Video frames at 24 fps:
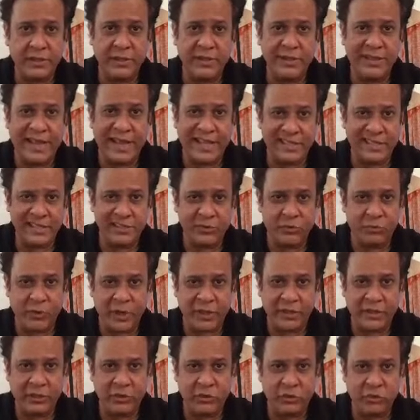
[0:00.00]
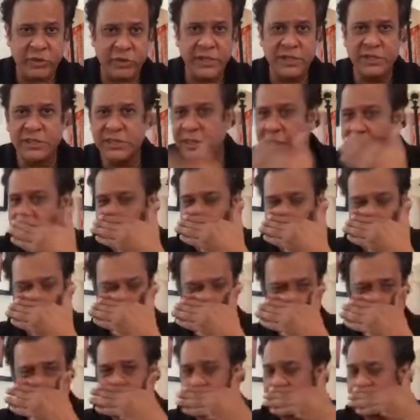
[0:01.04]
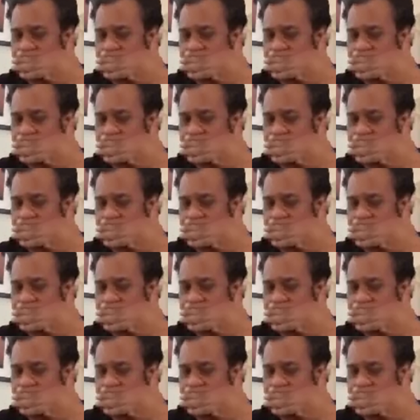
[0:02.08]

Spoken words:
and that's where the 3G comes in.